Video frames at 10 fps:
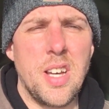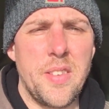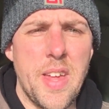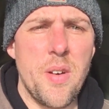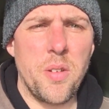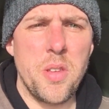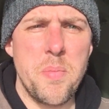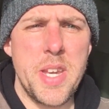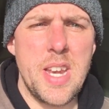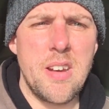and they're on the
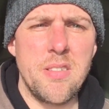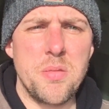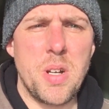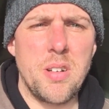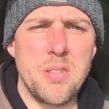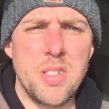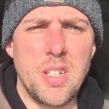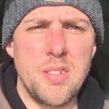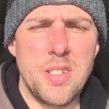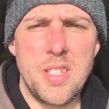Manila as well,
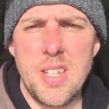so